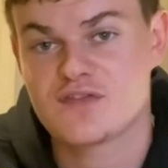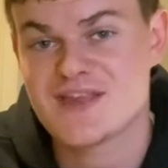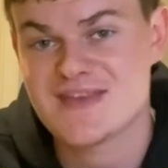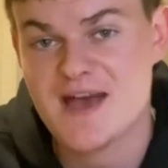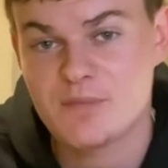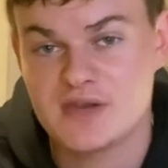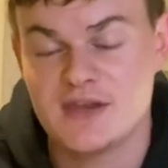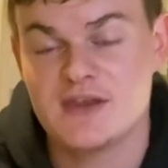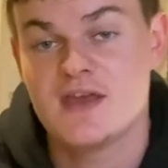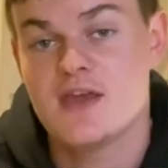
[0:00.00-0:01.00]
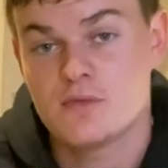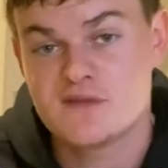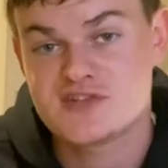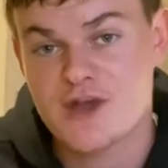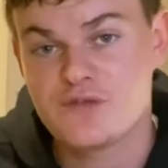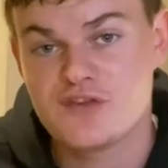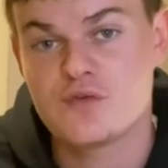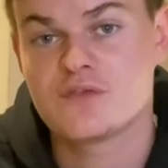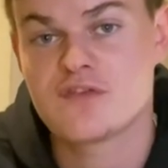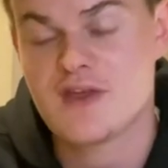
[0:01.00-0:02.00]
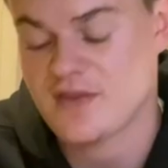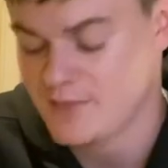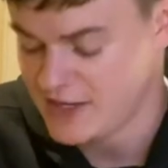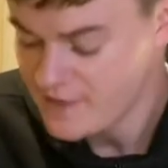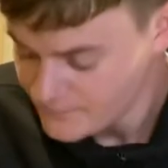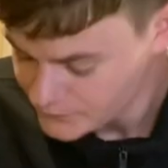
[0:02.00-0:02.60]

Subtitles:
that's happening with Chelsea youngsters at the minute.